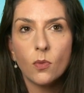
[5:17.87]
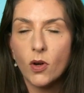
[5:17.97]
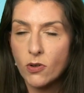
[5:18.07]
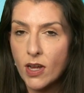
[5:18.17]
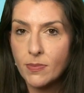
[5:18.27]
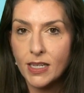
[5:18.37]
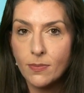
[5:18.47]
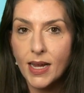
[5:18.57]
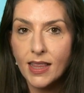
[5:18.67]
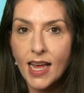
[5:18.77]
What do I
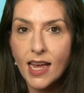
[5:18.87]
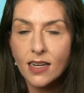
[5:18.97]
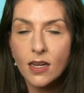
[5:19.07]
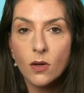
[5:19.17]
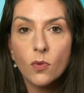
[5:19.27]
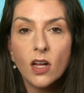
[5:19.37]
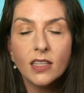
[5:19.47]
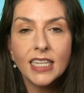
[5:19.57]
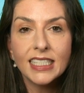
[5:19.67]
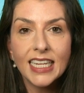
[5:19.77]
mean by that?
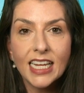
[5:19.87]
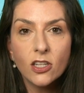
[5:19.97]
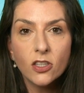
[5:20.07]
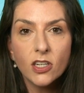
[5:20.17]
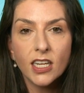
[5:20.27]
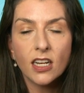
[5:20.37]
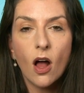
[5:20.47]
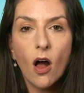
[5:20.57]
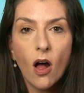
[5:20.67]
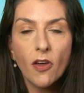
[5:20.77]
Well, let's take a look
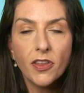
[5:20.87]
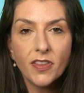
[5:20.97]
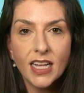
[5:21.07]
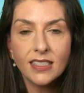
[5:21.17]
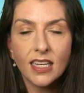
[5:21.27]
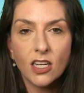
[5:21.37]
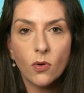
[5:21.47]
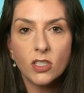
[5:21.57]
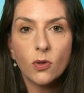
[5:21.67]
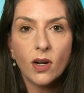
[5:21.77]
at all the things that
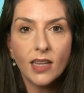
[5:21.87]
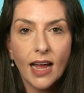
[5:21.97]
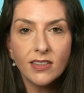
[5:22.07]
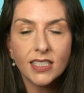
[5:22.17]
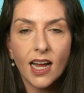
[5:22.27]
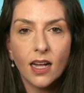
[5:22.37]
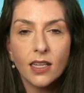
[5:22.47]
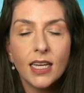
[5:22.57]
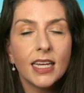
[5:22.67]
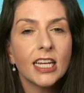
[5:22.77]
go into our
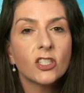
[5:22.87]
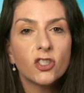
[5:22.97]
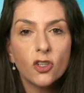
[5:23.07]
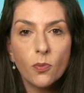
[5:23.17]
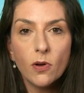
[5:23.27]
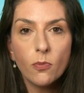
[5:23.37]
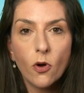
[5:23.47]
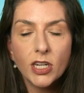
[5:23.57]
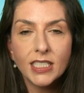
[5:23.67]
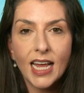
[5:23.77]
lifestyle. It's super
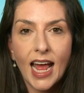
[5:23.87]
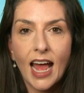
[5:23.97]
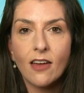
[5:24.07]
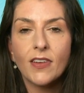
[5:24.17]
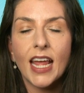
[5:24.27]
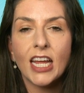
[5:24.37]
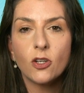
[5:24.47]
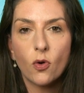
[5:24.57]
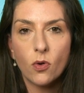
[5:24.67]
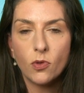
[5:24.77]
important to have a
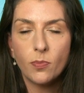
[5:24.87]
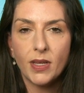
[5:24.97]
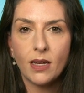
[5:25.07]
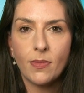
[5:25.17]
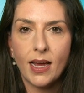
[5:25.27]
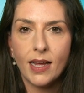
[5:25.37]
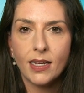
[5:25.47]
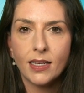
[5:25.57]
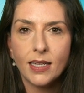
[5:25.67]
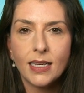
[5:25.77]
normal BMI.